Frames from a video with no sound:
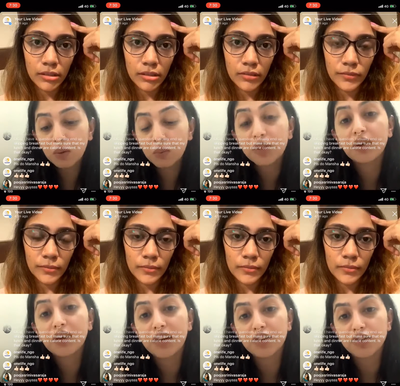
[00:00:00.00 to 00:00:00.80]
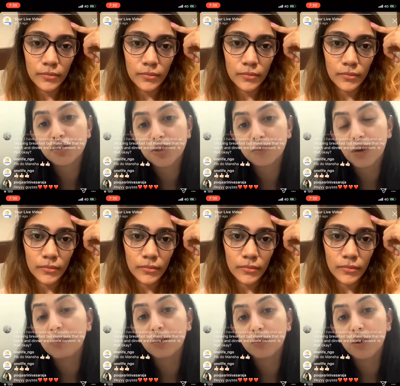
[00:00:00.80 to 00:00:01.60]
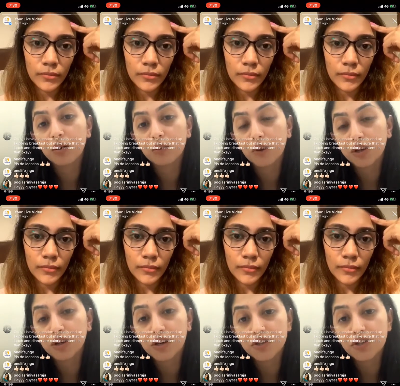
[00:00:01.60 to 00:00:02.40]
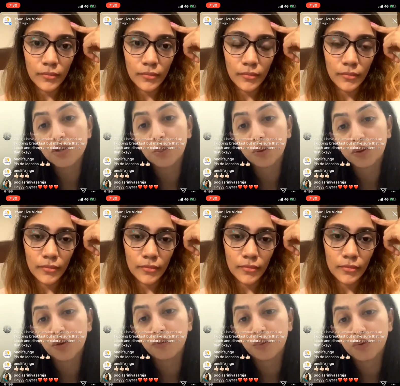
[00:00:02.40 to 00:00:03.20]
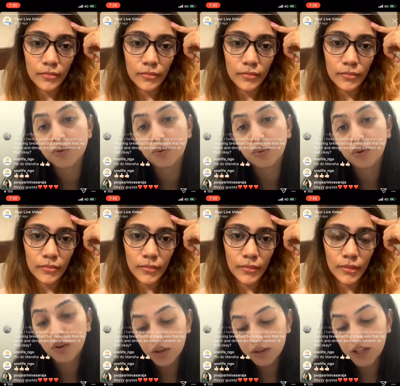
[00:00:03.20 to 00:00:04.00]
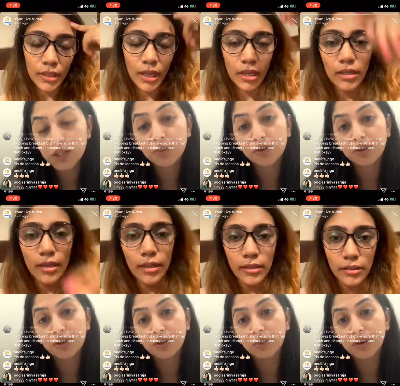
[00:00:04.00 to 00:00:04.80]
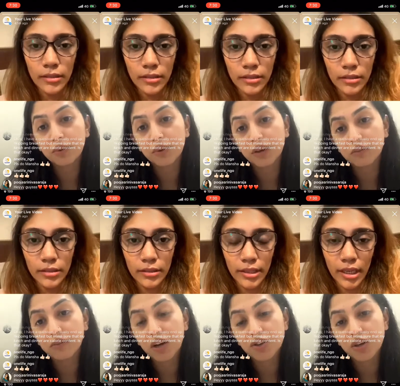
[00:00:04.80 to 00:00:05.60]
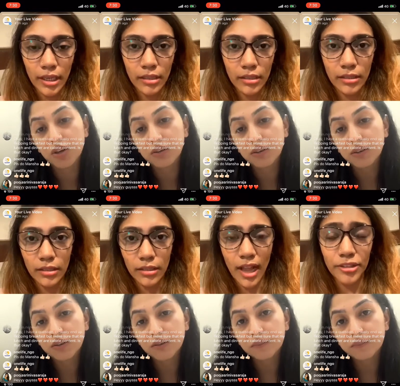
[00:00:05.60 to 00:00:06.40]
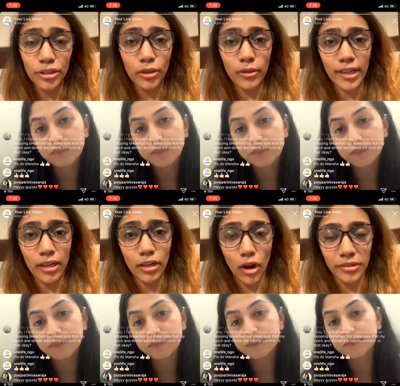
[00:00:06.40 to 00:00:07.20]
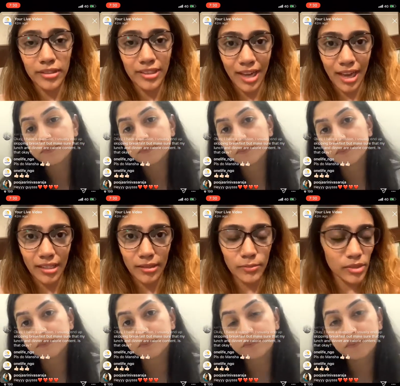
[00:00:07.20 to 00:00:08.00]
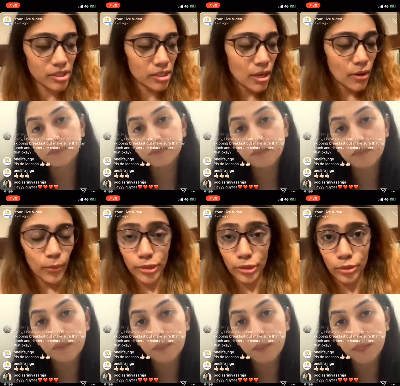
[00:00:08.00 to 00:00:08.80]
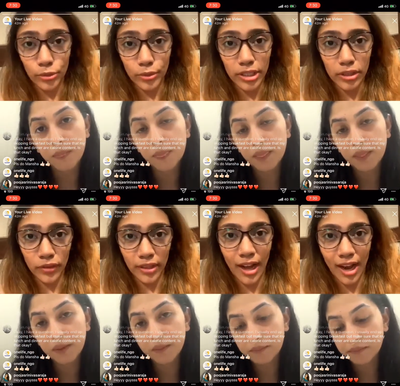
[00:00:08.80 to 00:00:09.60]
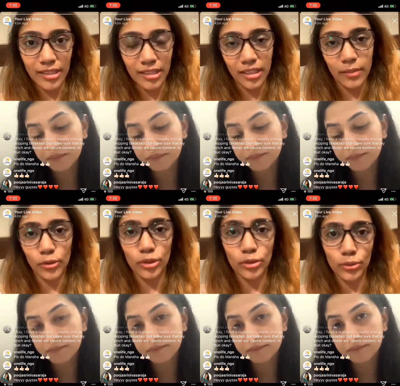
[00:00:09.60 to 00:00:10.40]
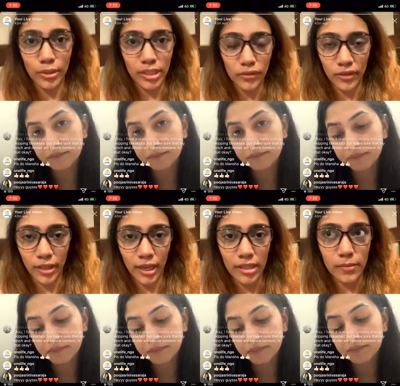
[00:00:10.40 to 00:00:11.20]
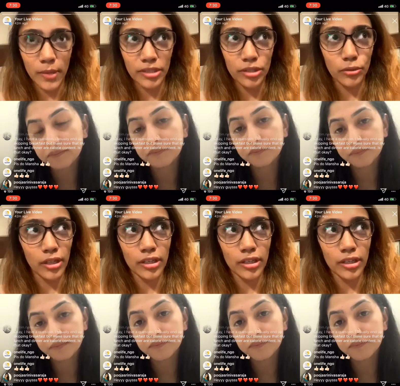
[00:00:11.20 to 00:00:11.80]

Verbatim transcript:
Speaker 1: your relationship. I mean, work work on the relationship with your food. So that's yeah. what you need to be doing. Yeah,
Speaker 2: and you know, like a lot of the times when you do reach for that ice cream or you do reach for that, as much as you think it's a